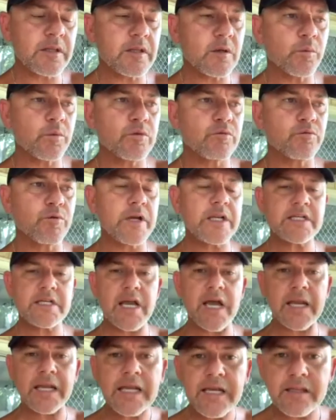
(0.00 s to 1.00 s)
that would reach
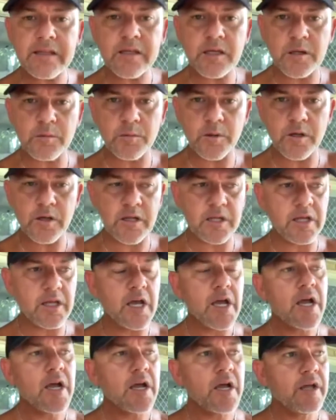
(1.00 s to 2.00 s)
out into the
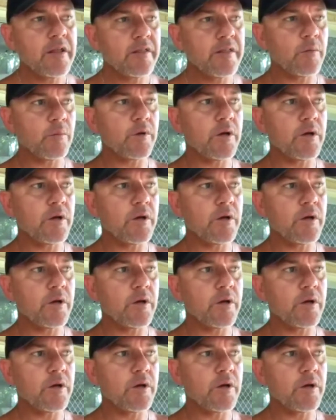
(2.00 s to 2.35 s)
community, that